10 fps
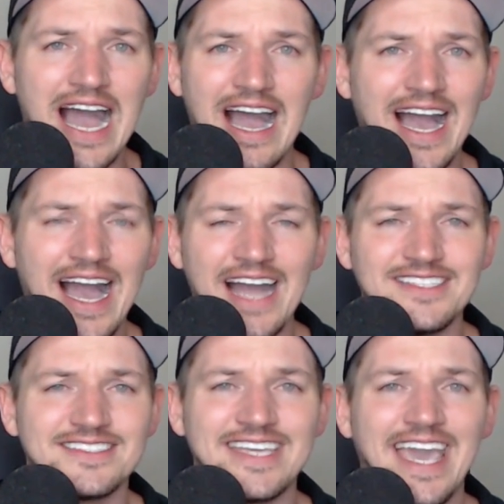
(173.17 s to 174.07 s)
I, I
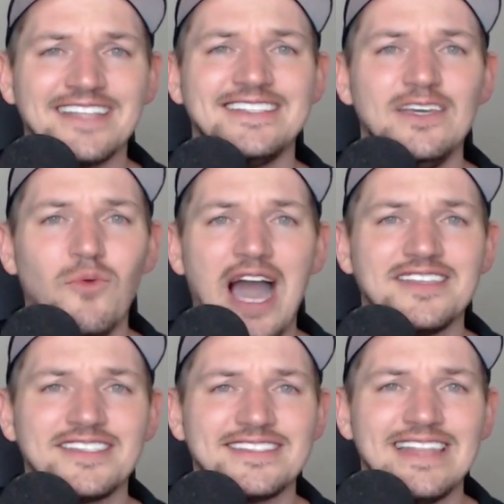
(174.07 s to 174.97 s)
just can't see why
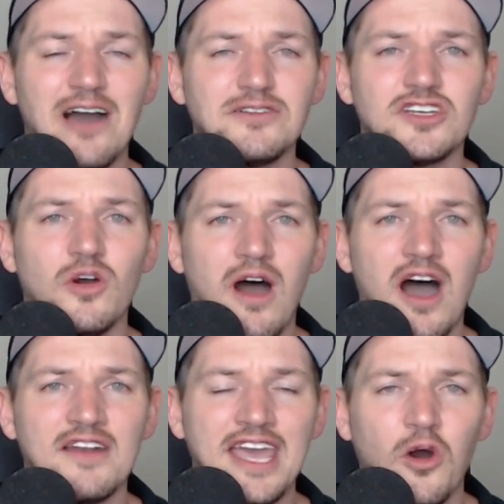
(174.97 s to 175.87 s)
this is allowed to go
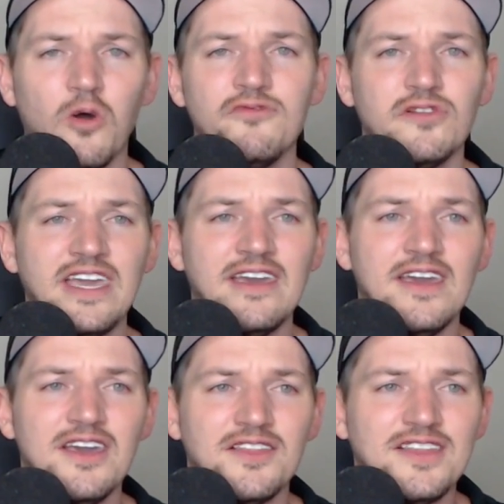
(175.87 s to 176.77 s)
on. And hopefully
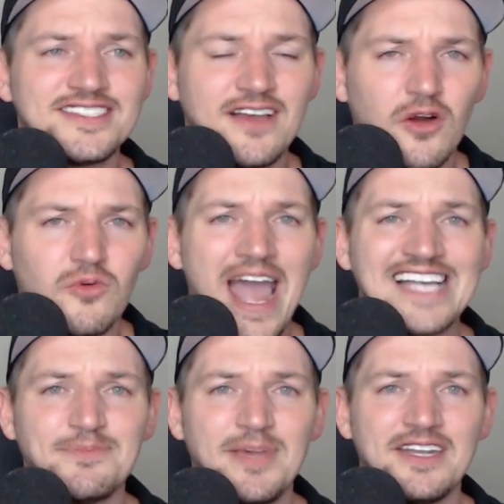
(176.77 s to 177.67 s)
this
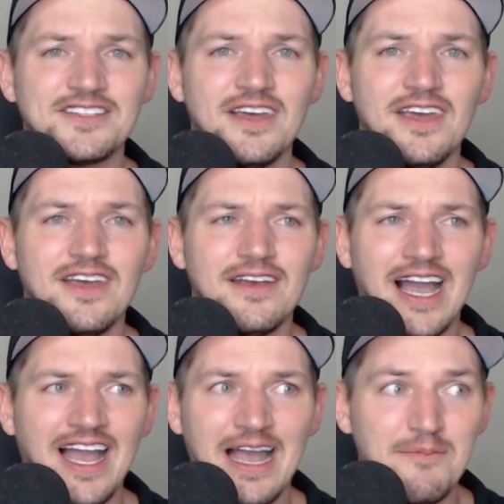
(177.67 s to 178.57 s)
harassment,
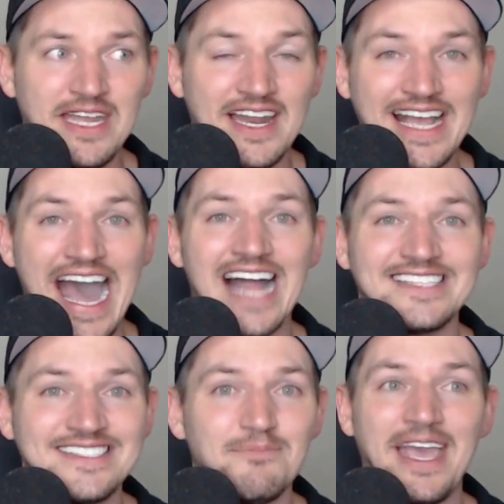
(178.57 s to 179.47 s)
I mean, on a
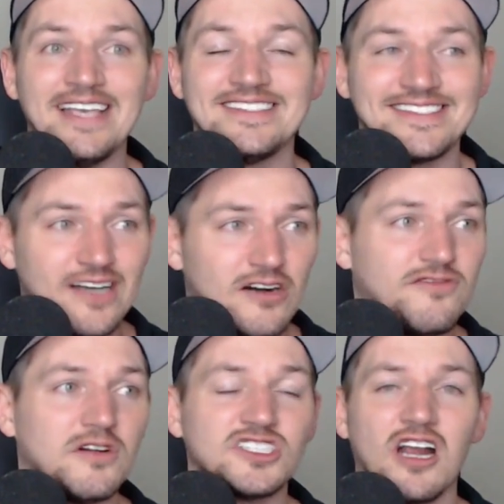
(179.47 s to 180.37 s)
constant basis, cell
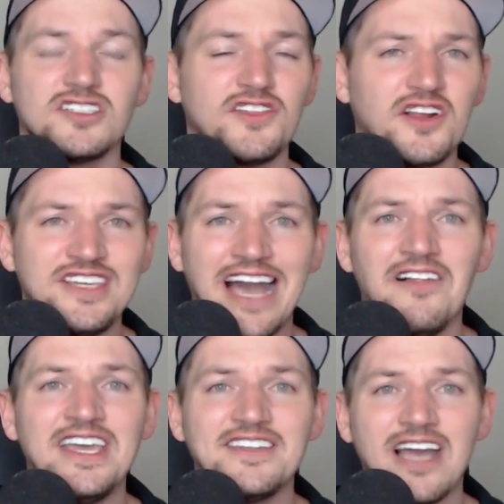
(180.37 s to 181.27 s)
phone charger, they're
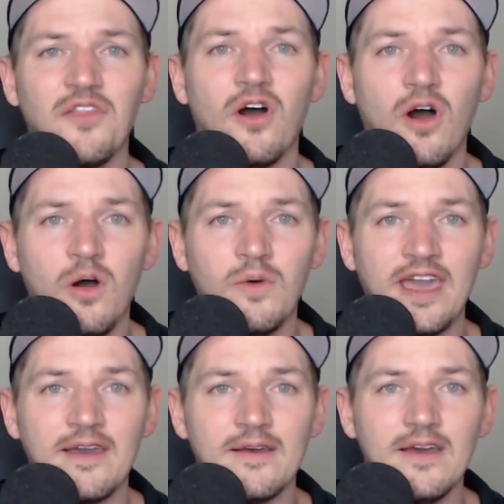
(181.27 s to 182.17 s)
yelling it down the hallway.